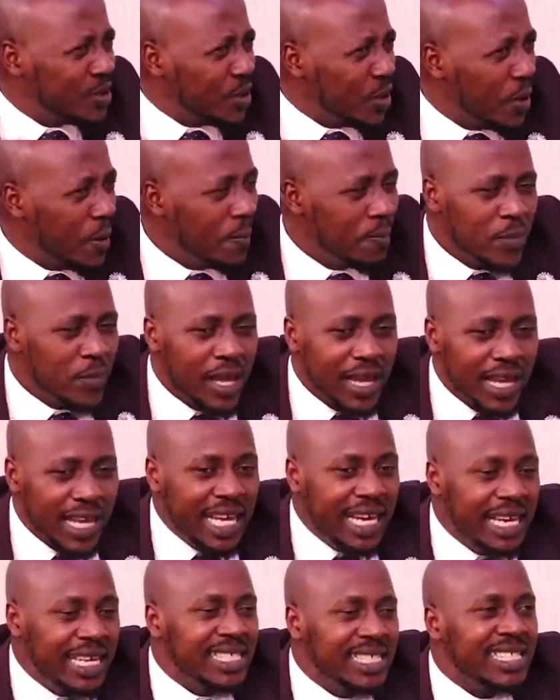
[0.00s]
So
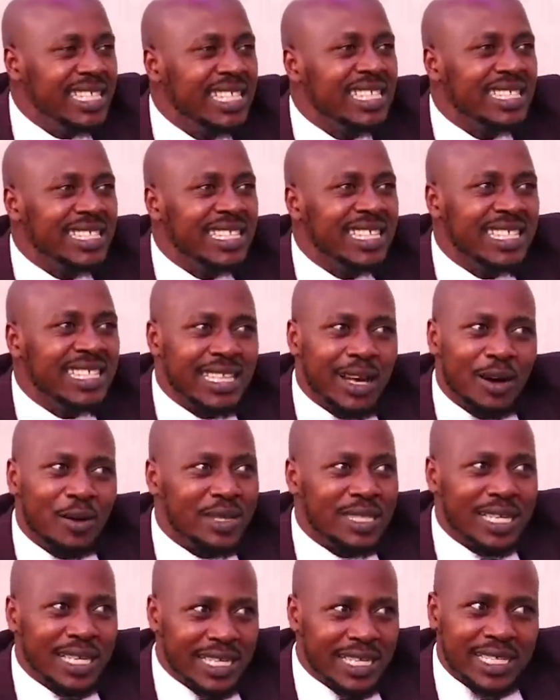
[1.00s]
illicit things are
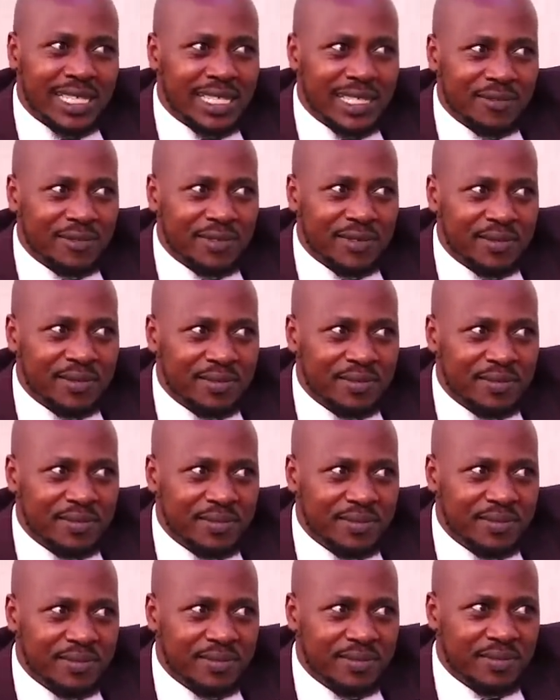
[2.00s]
always addictive.
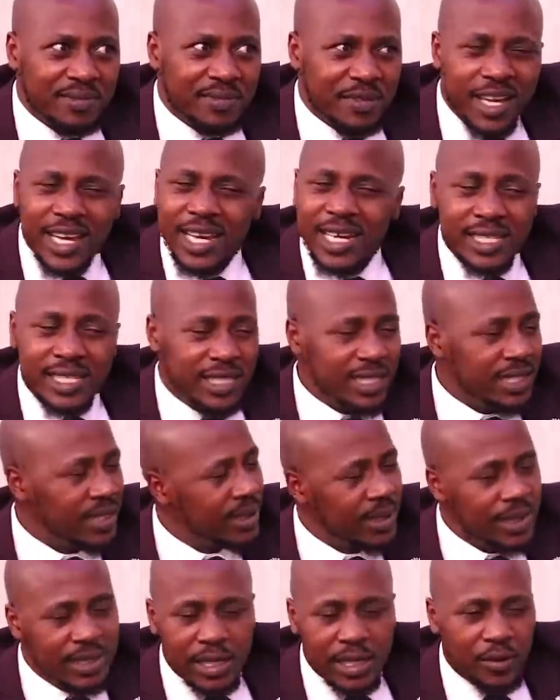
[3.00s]
Illicit
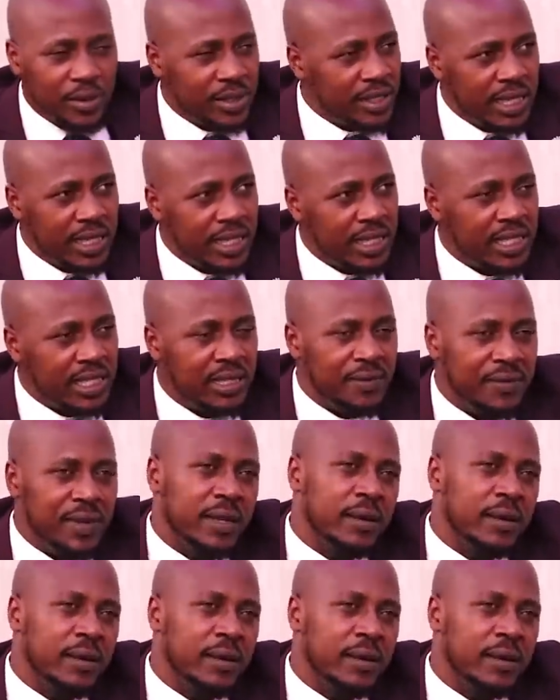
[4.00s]
things are always addictive.